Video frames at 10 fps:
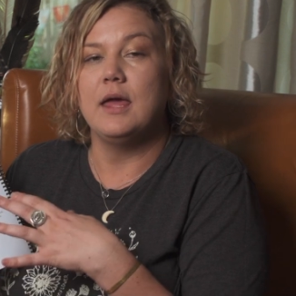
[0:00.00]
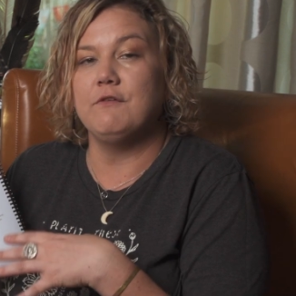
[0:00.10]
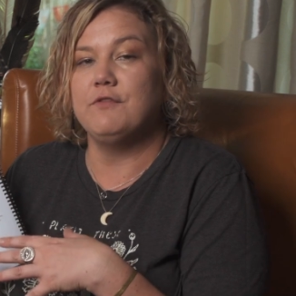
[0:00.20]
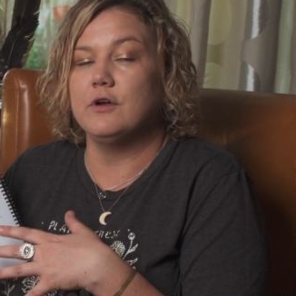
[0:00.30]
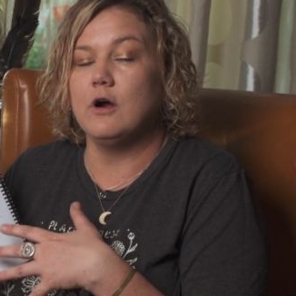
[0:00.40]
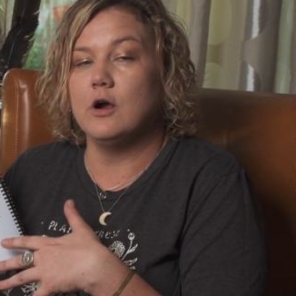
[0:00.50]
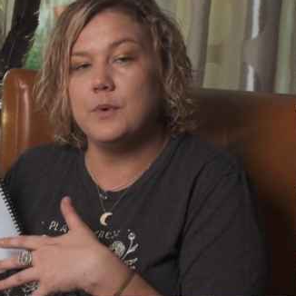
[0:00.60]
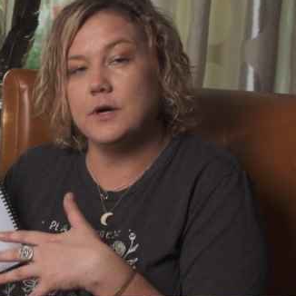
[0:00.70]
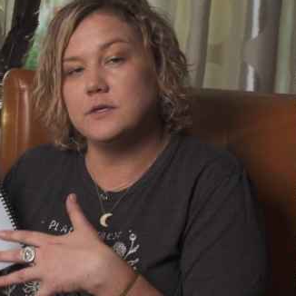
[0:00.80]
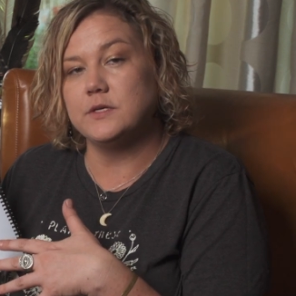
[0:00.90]
if there are
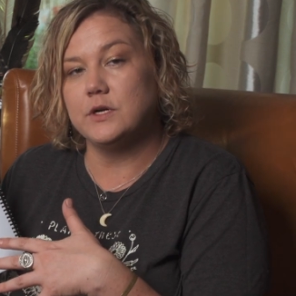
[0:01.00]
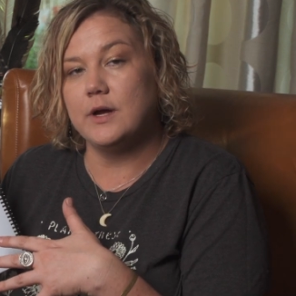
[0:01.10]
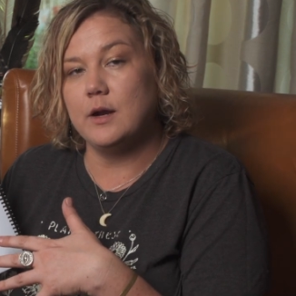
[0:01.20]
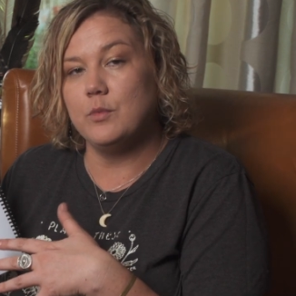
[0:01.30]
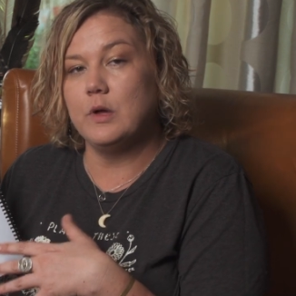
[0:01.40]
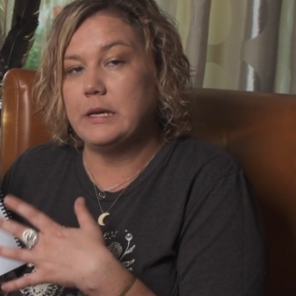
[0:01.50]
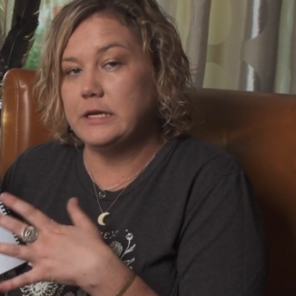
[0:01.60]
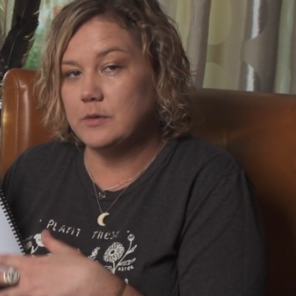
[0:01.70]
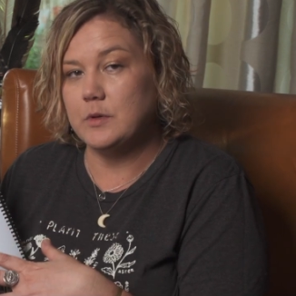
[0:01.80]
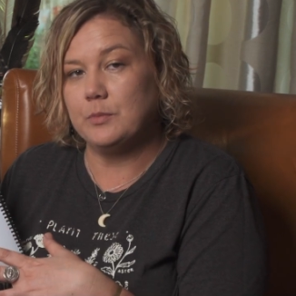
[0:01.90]
parts that are edible and
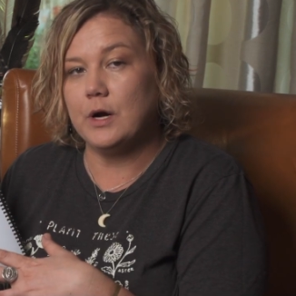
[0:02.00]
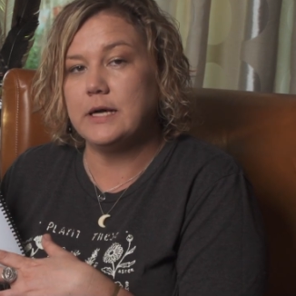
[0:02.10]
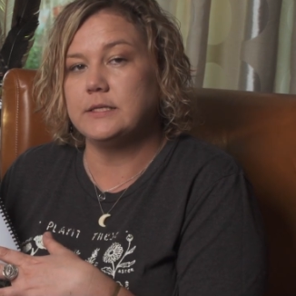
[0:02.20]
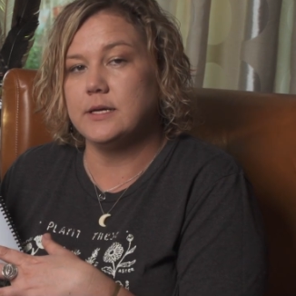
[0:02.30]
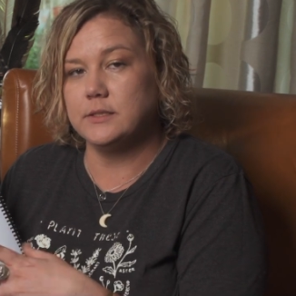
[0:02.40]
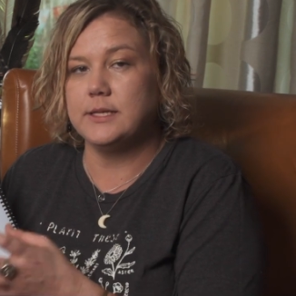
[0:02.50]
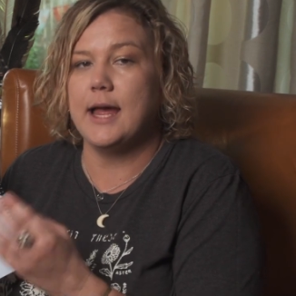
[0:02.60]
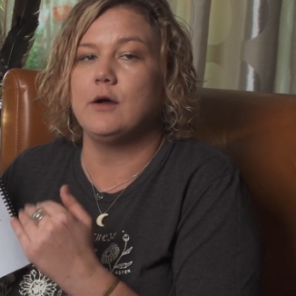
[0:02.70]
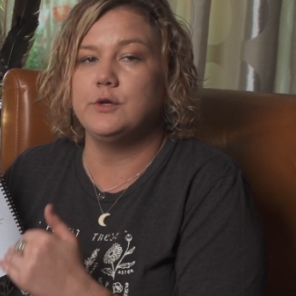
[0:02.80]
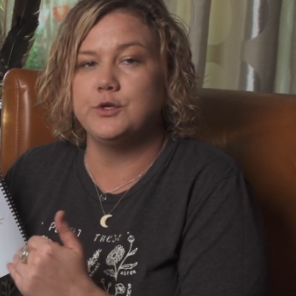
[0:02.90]
need to be processed,
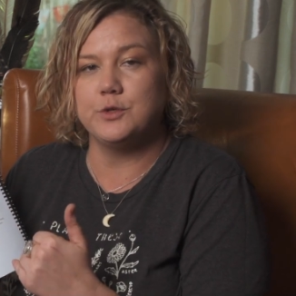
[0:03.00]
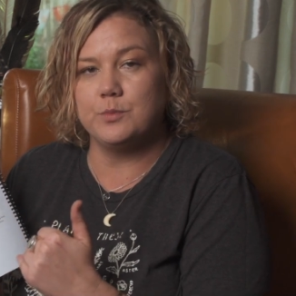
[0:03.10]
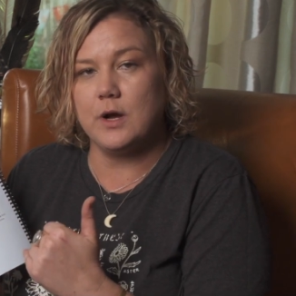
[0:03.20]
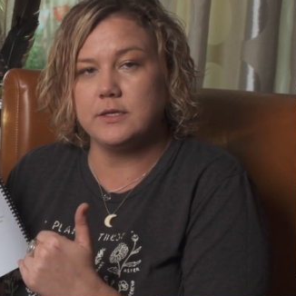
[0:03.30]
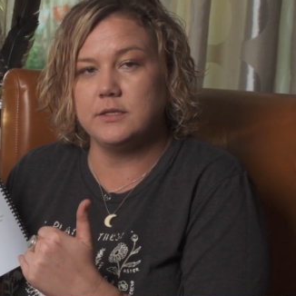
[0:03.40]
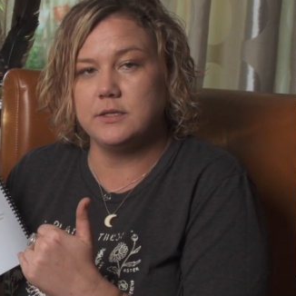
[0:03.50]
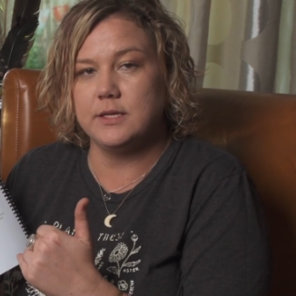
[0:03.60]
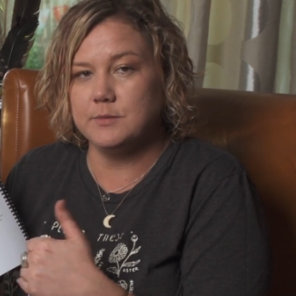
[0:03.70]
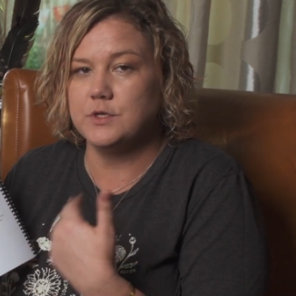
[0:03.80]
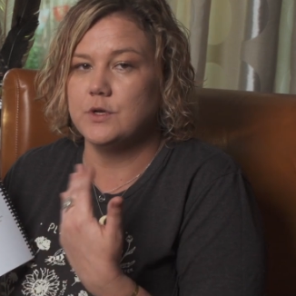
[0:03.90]
how you should process
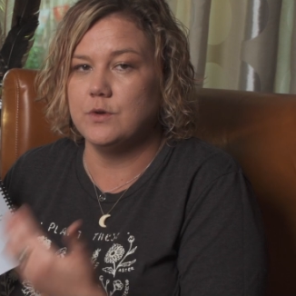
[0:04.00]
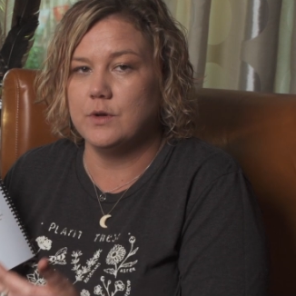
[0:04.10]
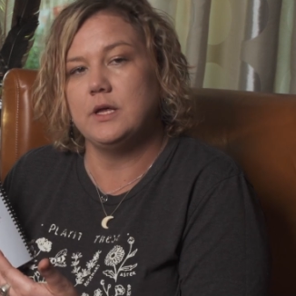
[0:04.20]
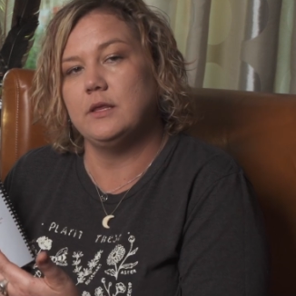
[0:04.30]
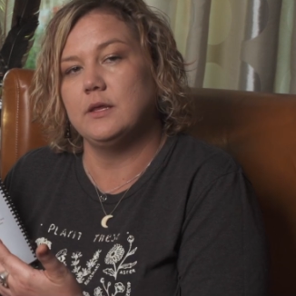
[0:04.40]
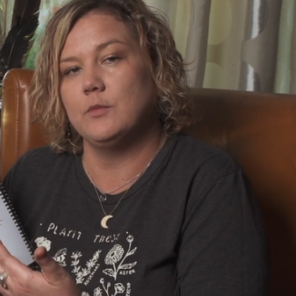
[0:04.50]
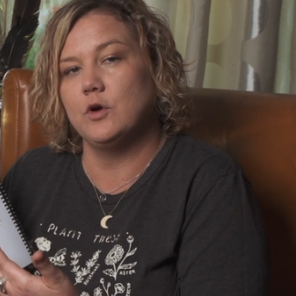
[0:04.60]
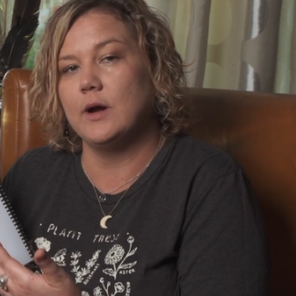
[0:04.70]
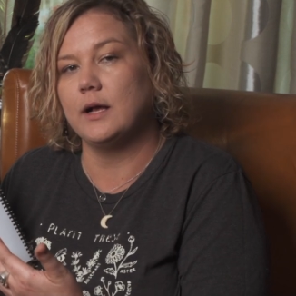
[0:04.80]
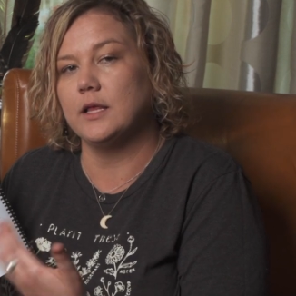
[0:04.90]
them so you can eat them
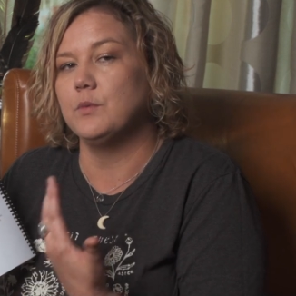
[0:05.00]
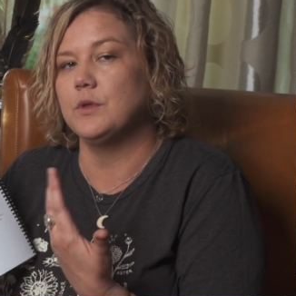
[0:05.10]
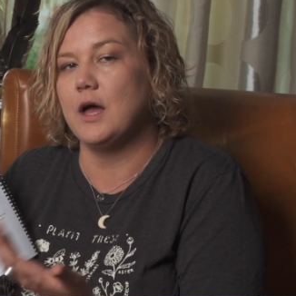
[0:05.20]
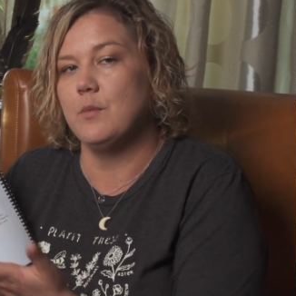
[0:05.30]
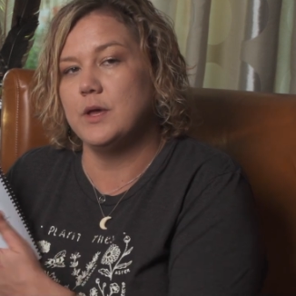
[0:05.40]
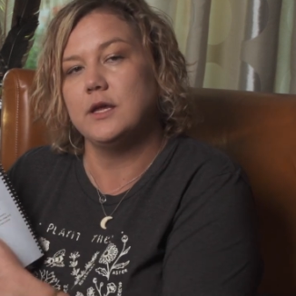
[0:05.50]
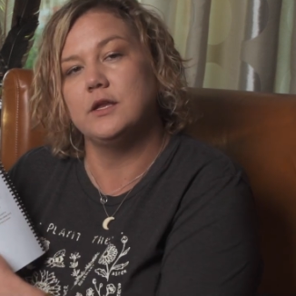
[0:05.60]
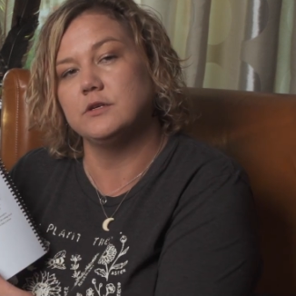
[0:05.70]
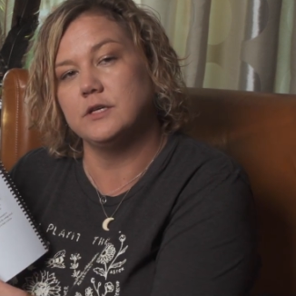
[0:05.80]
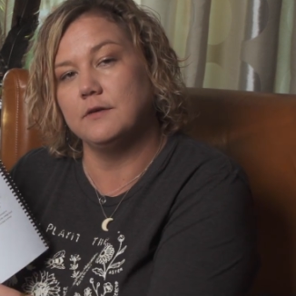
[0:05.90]
correctly without
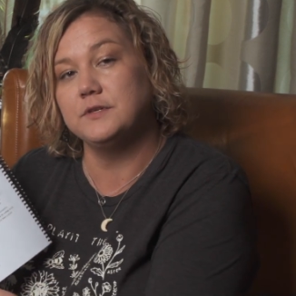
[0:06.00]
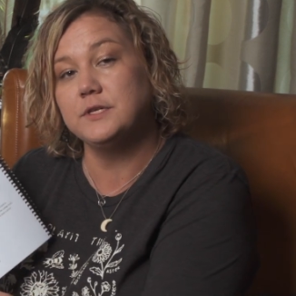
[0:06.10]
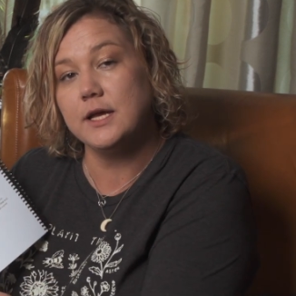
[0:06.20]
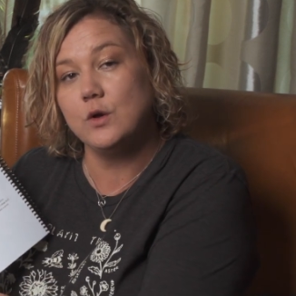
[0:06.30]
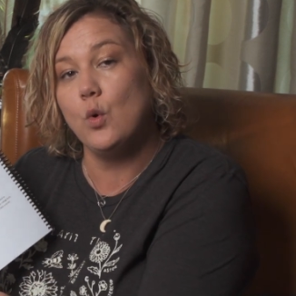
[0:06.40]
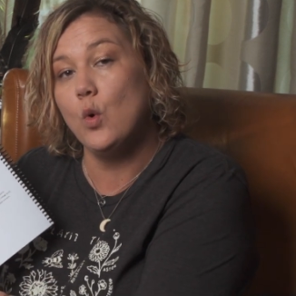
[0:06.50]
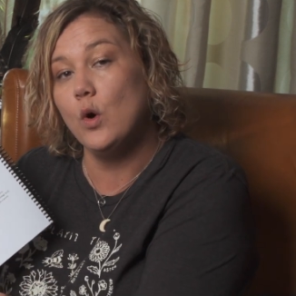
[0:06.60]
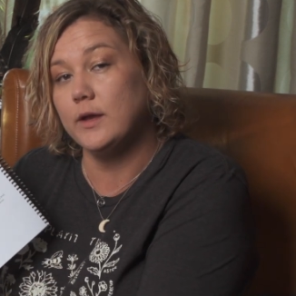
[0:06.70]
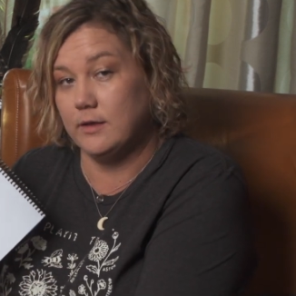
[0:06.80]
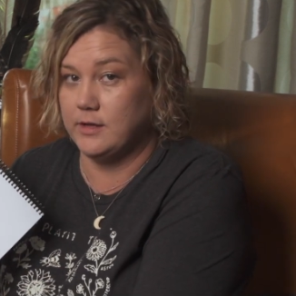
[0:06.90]
making yourself sick
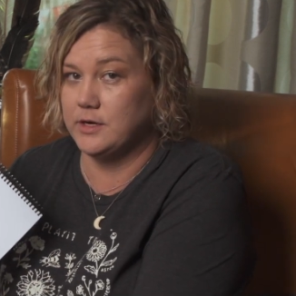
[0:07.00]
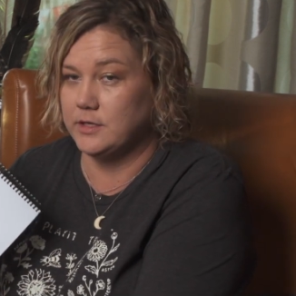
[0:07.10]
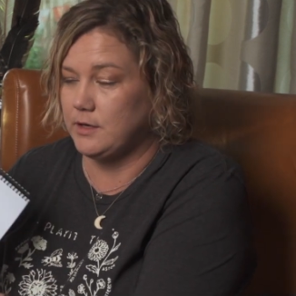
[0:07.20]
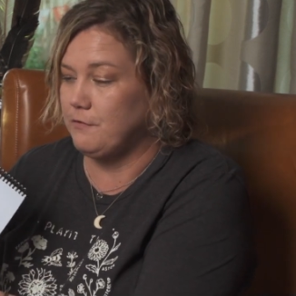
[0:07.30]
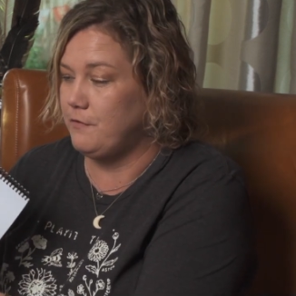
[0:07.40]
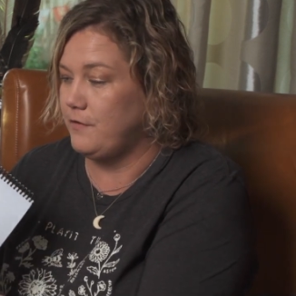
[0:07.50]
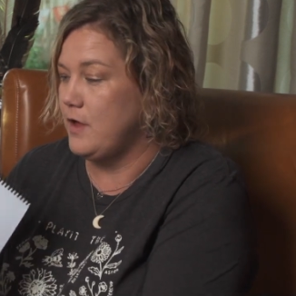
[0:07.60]
or killing yourself.